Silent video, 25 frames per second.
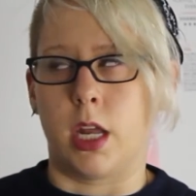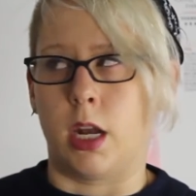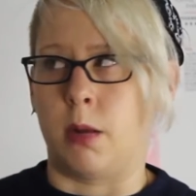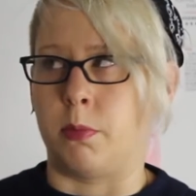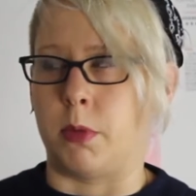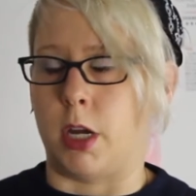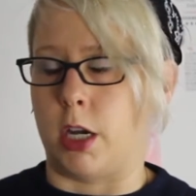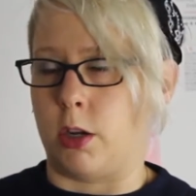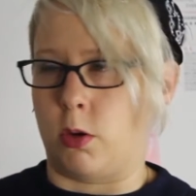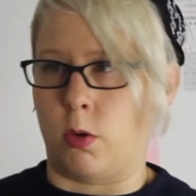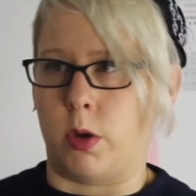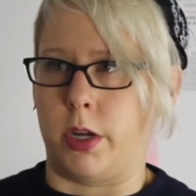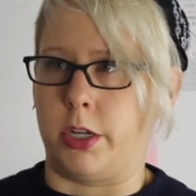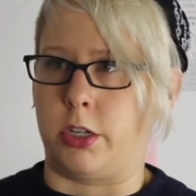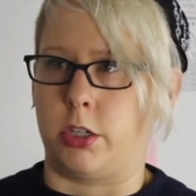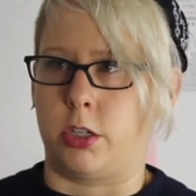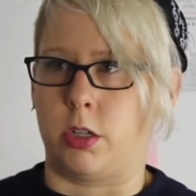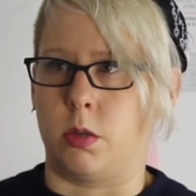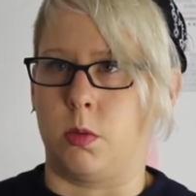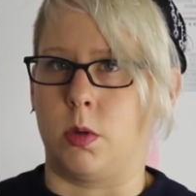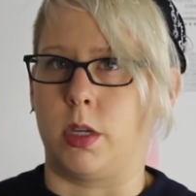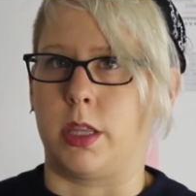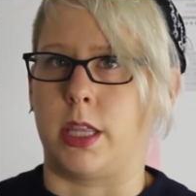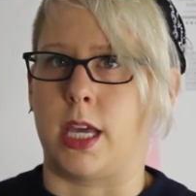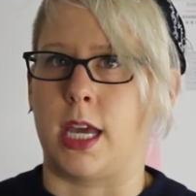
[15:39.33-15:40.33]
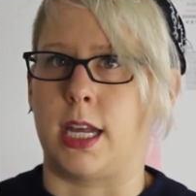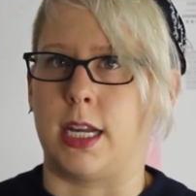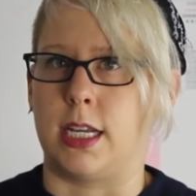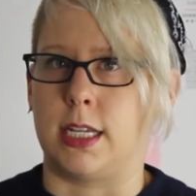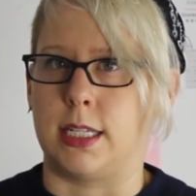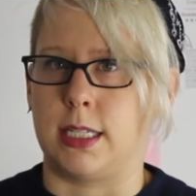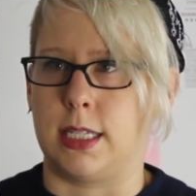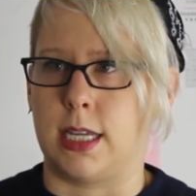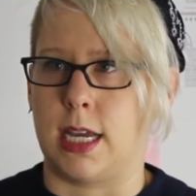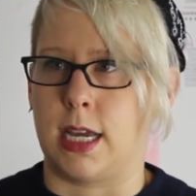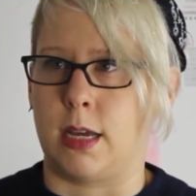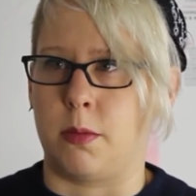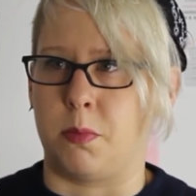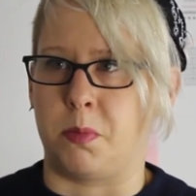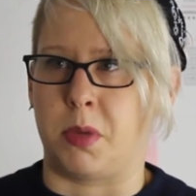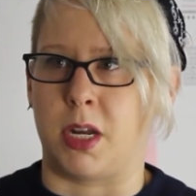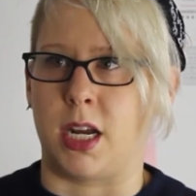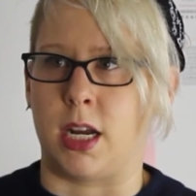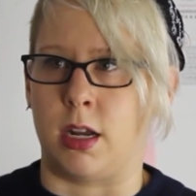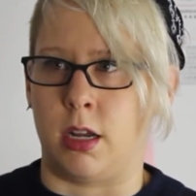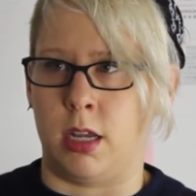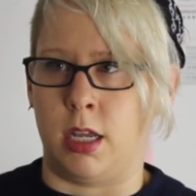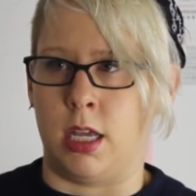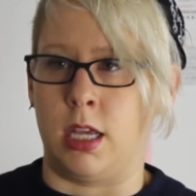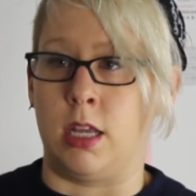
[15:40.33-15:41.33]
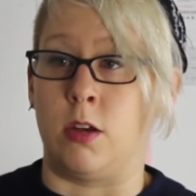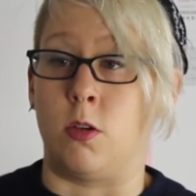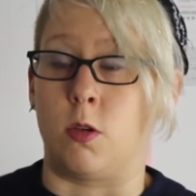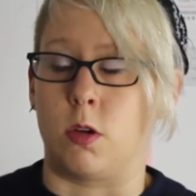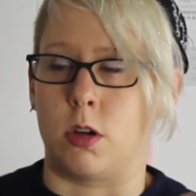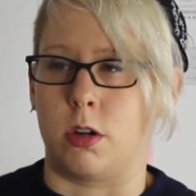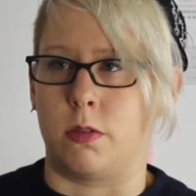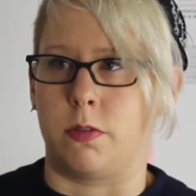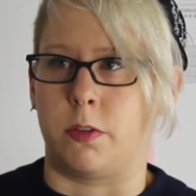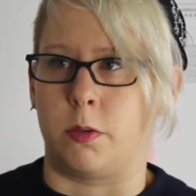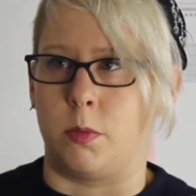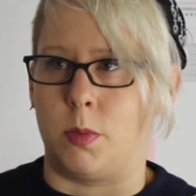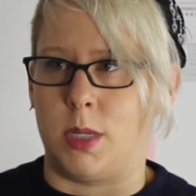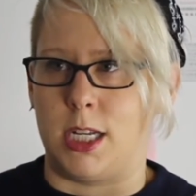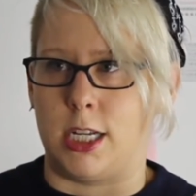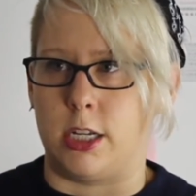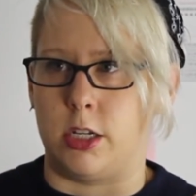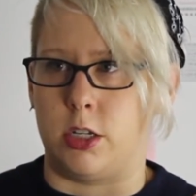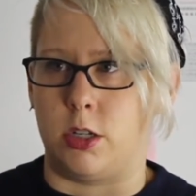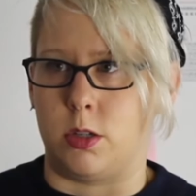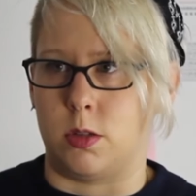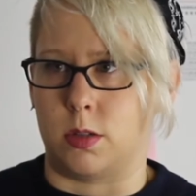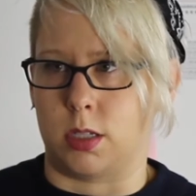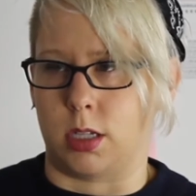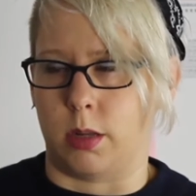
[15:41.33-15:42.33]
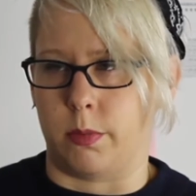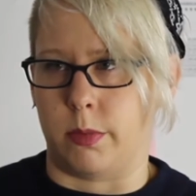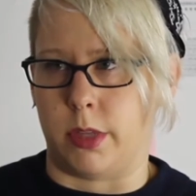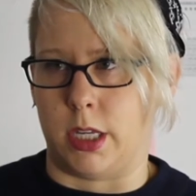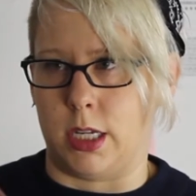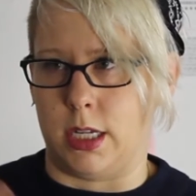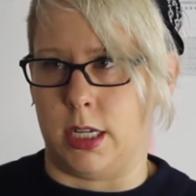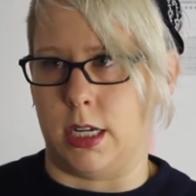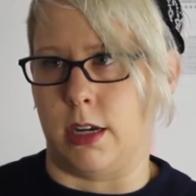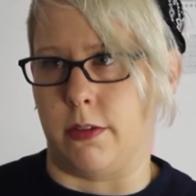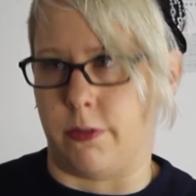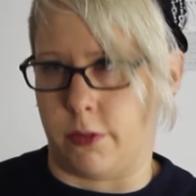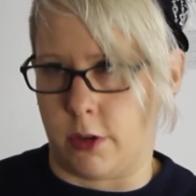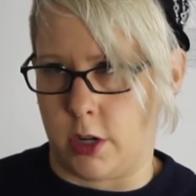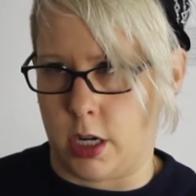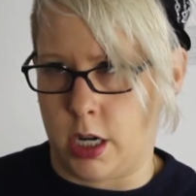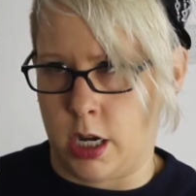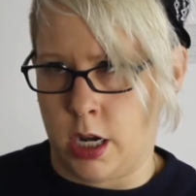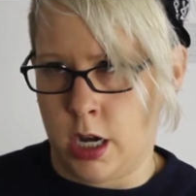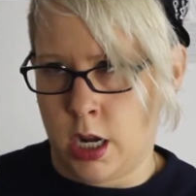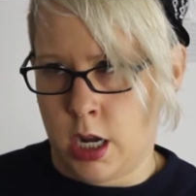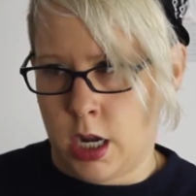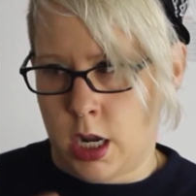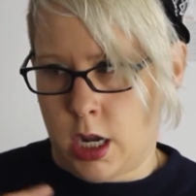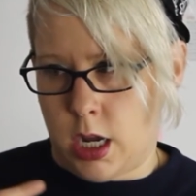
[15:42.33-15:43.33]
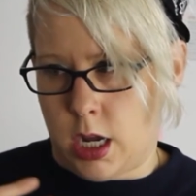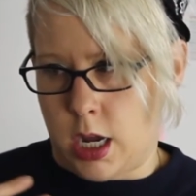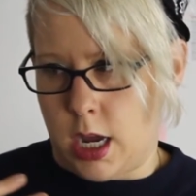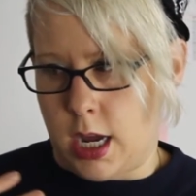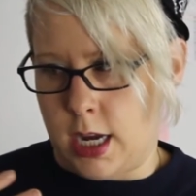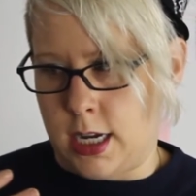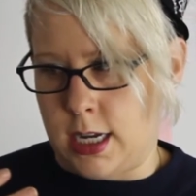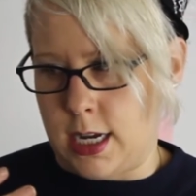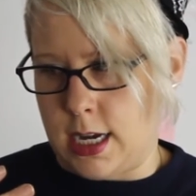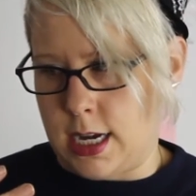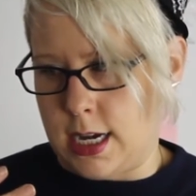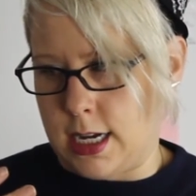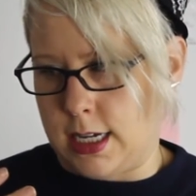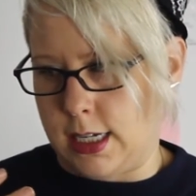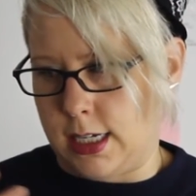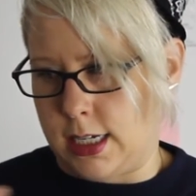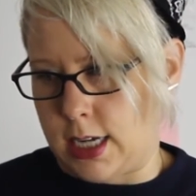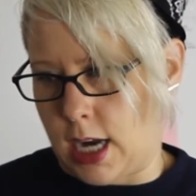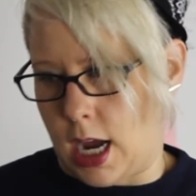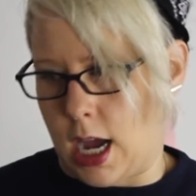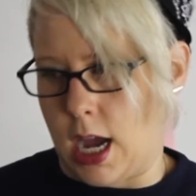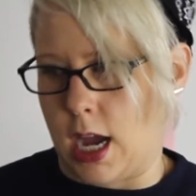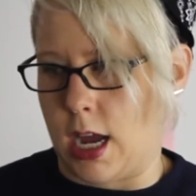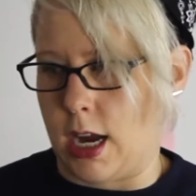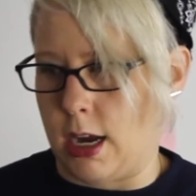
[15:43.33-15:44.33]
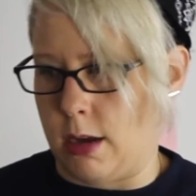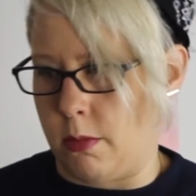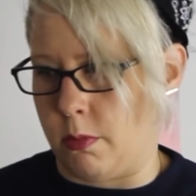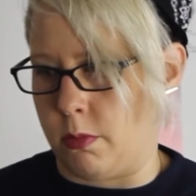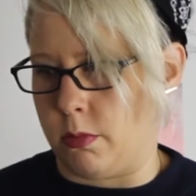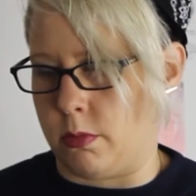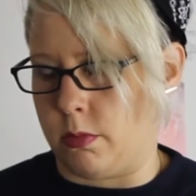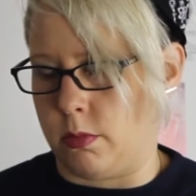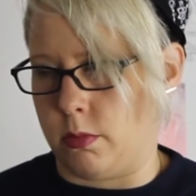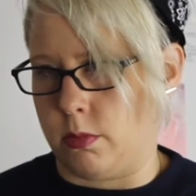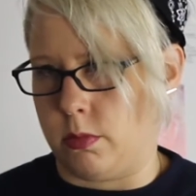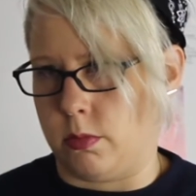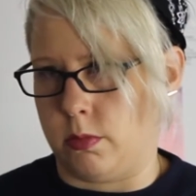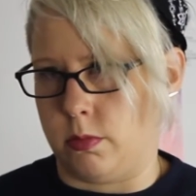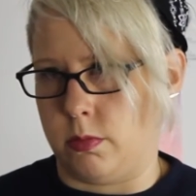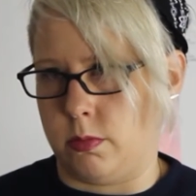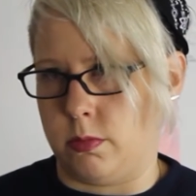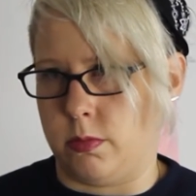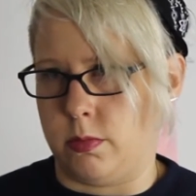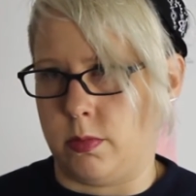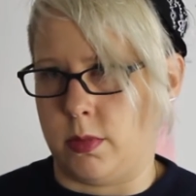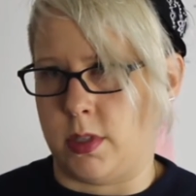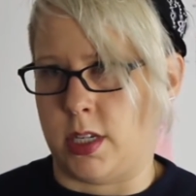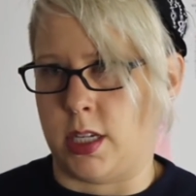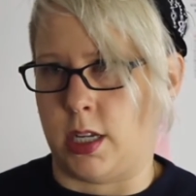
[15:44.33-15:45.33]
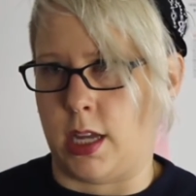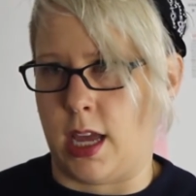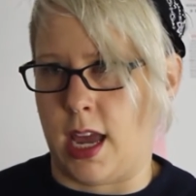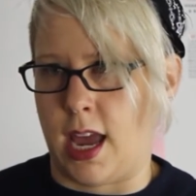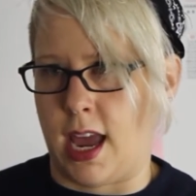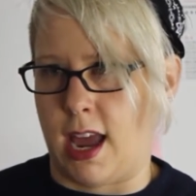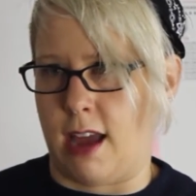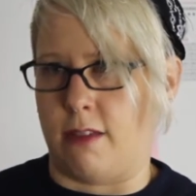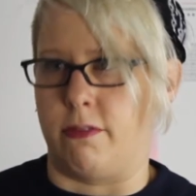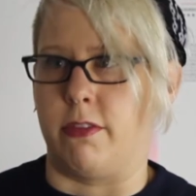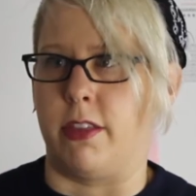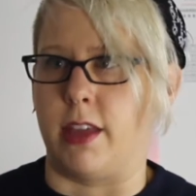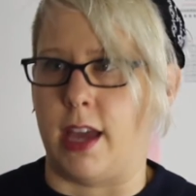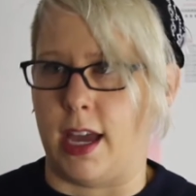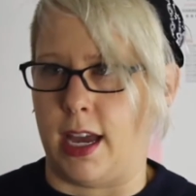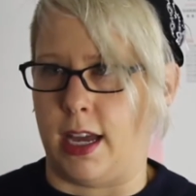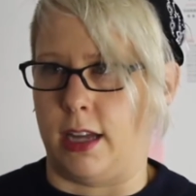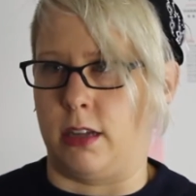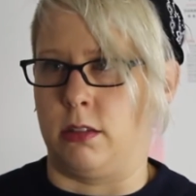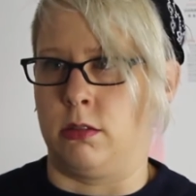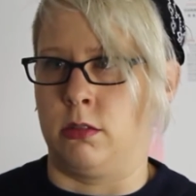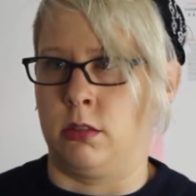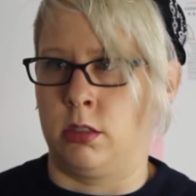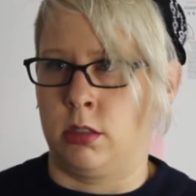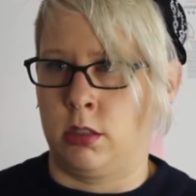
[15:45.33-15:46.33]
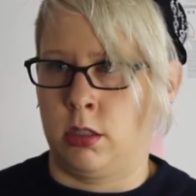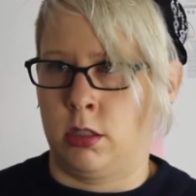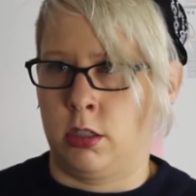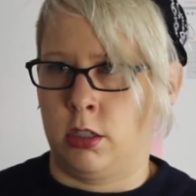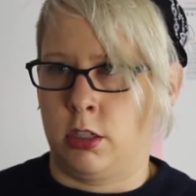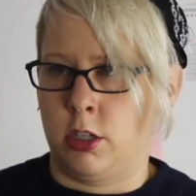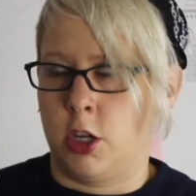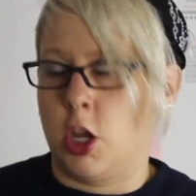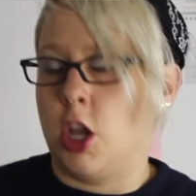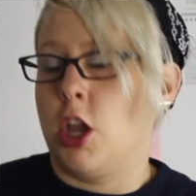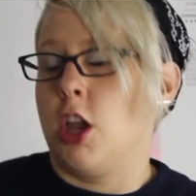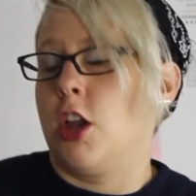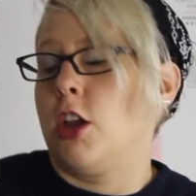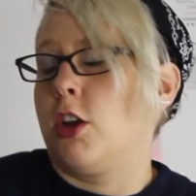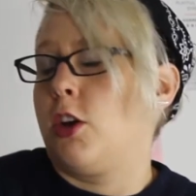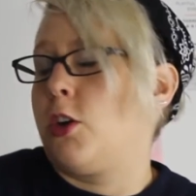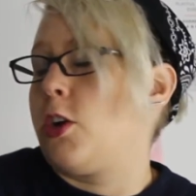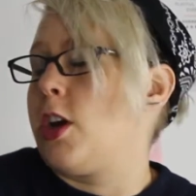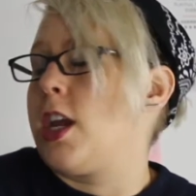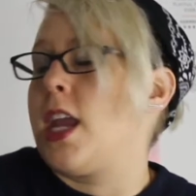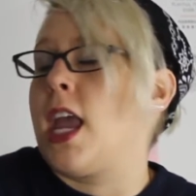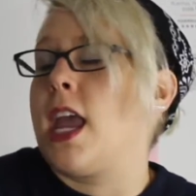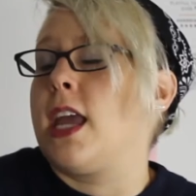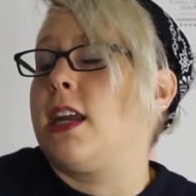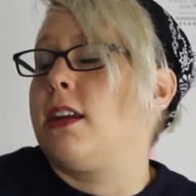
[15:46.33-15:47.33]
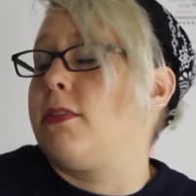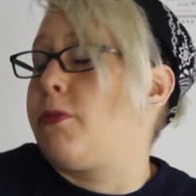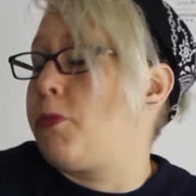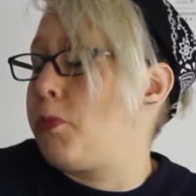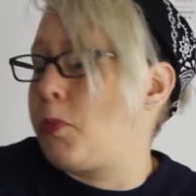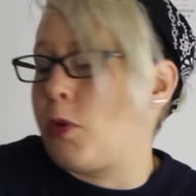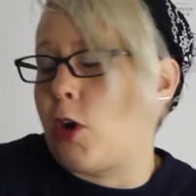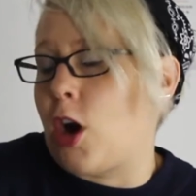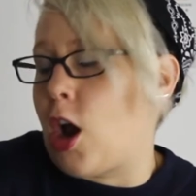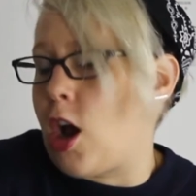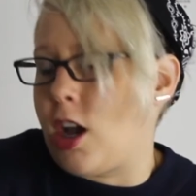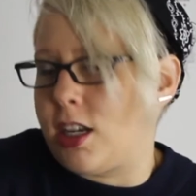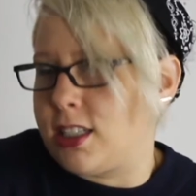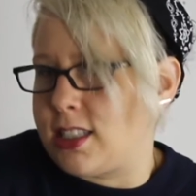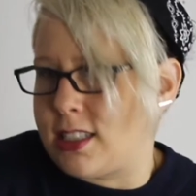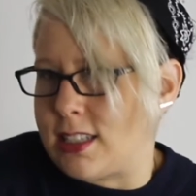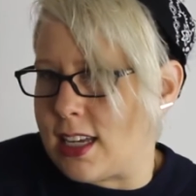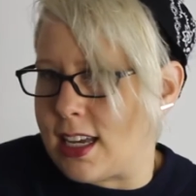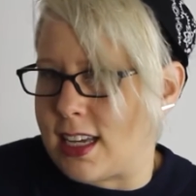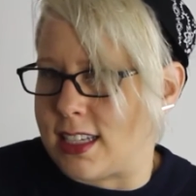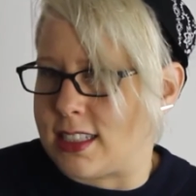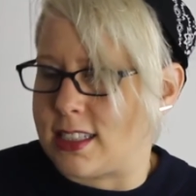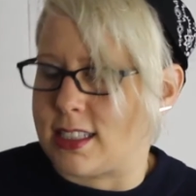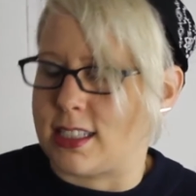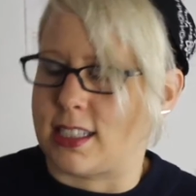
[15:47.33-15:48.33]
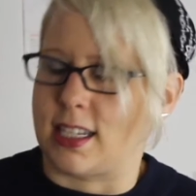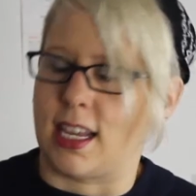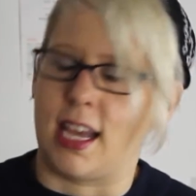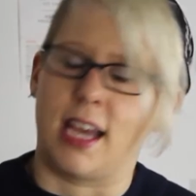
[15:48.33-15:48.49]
I'm not quite sure what that is yet, but in order for me to do something different, I need time to have that creative process,